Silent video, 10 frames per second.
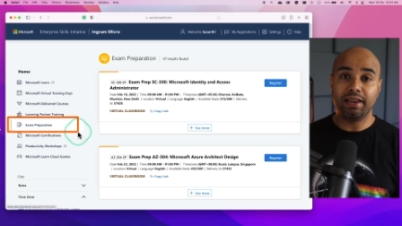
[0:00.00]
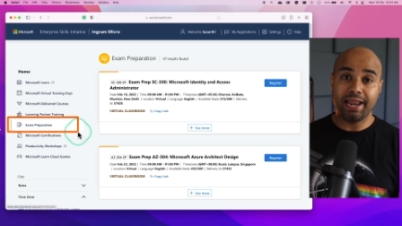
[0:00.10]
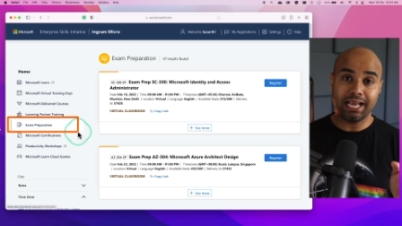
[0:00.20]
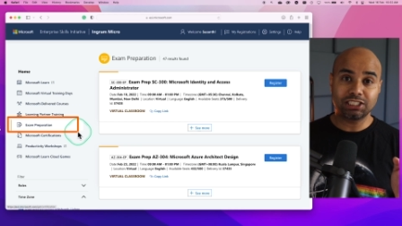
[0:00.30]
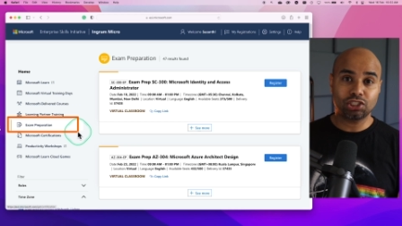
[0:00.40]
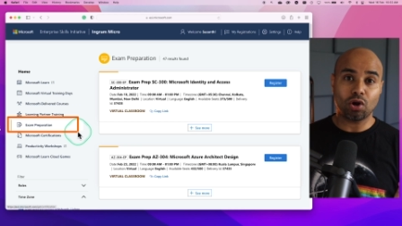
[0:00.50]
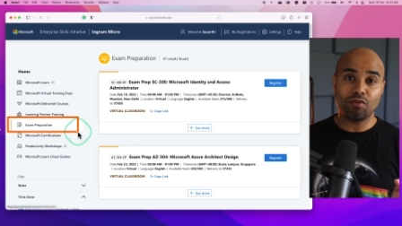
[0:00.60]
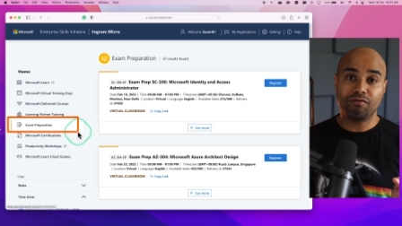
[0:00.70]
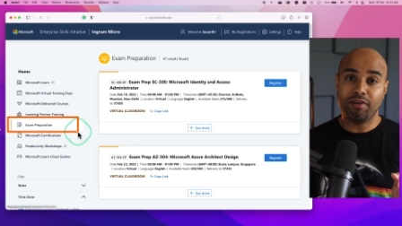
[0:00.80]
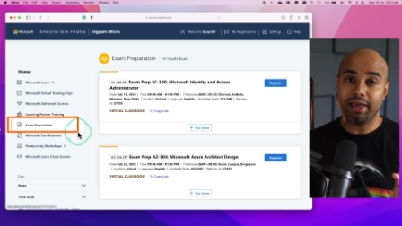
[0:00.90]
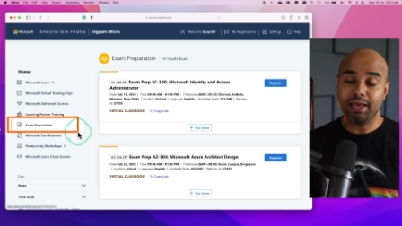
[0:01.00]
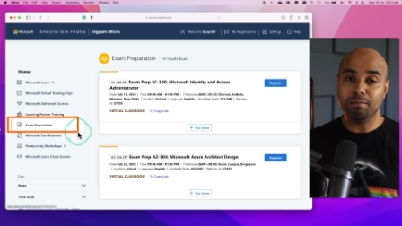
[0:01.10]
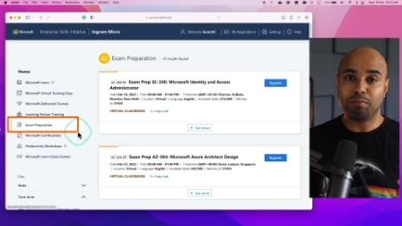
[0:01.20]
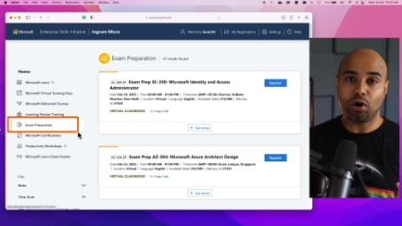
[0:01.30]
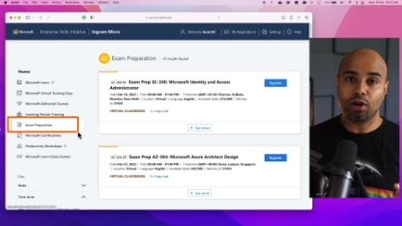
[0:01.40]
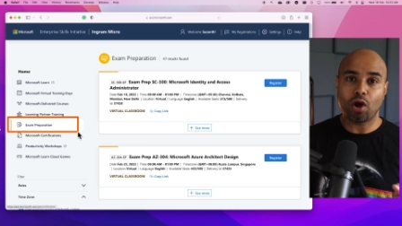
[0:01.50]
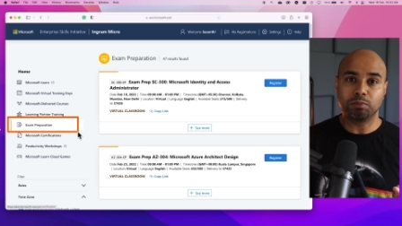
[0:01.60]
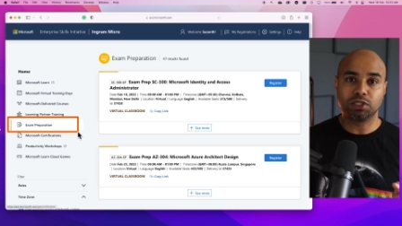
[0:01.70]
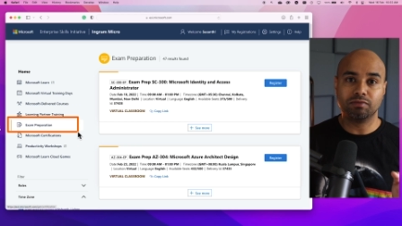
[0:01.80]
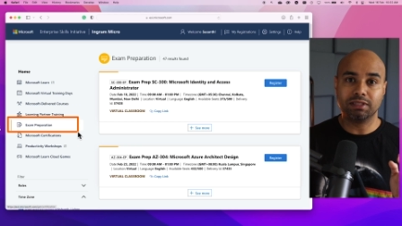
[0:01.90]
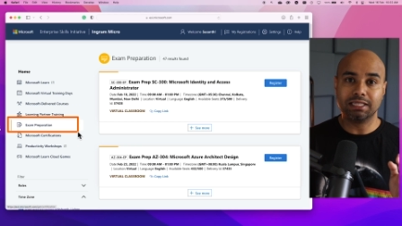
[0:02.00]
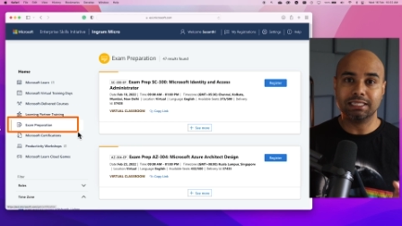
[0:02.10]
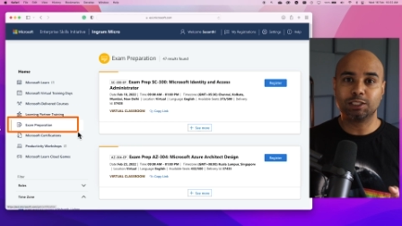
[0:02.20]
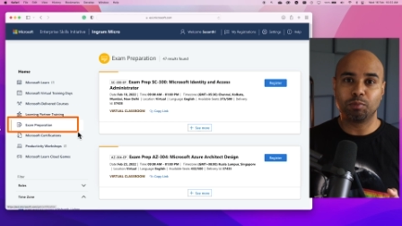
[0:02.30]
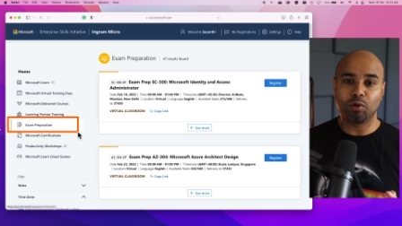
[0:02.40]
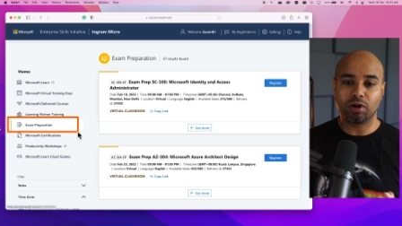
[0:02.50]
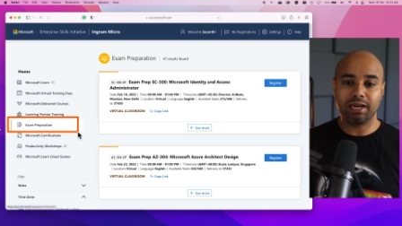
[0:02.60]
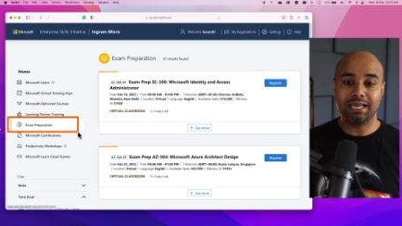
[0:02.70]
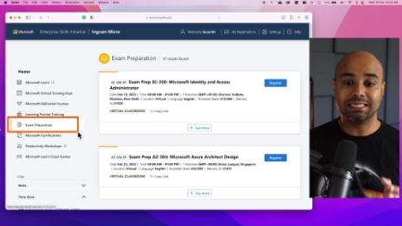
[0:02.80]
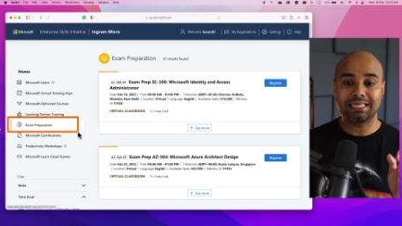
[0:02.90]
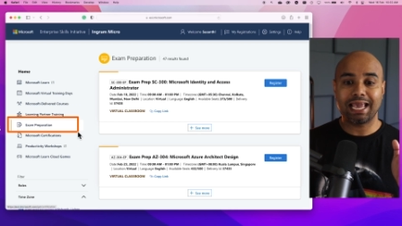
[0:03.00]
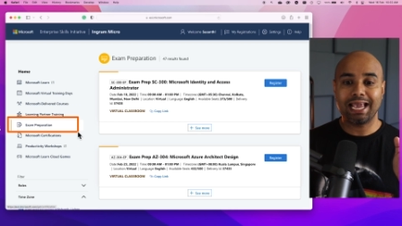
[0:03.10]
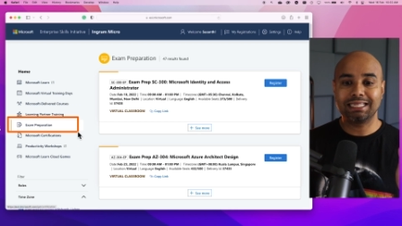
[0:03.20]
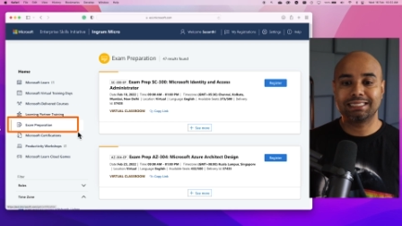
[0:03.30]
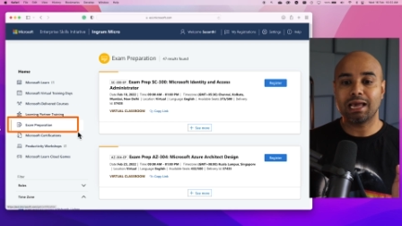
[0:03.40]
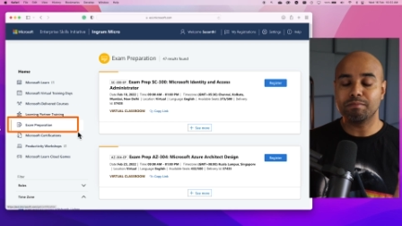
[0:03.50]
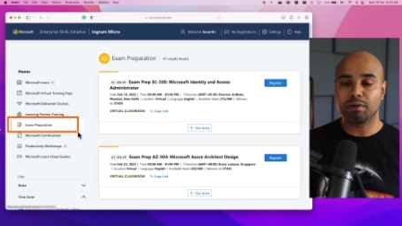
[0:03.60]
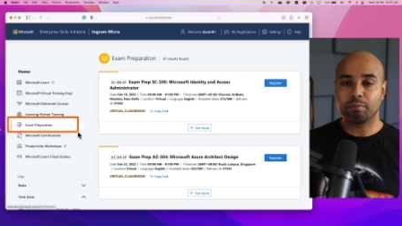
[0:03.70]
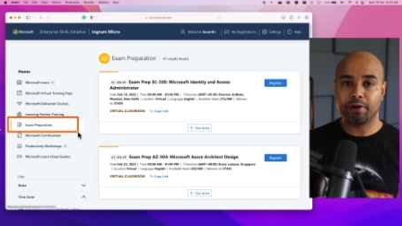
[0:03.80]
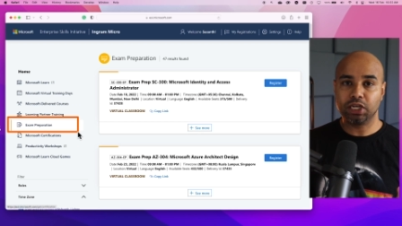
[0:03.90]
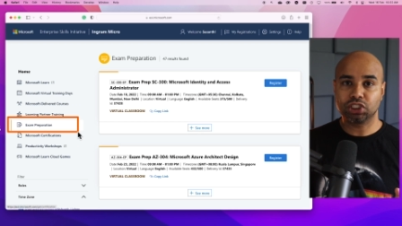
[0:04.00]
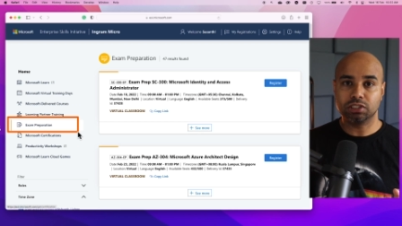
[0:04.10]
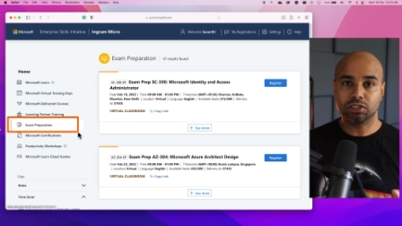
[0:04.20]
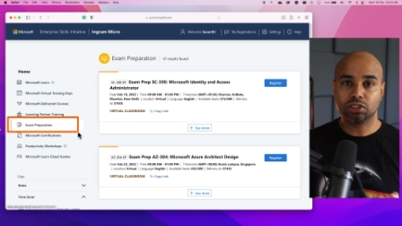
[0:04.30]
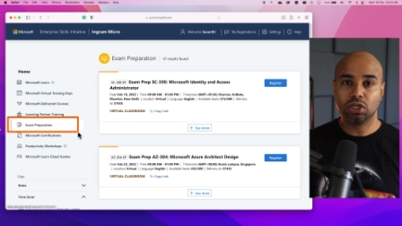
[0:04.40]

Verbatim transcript: The next very important option within this portal is exam preparation.